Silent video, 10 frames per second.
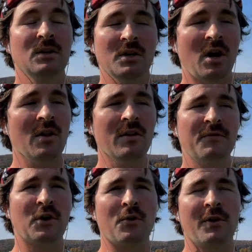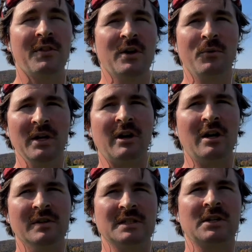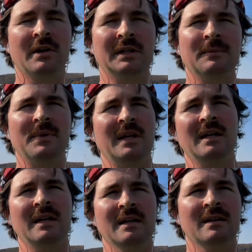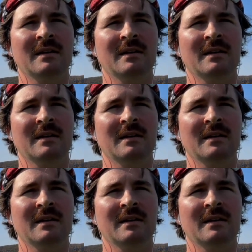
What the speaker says: All of the corn that we grow is going to be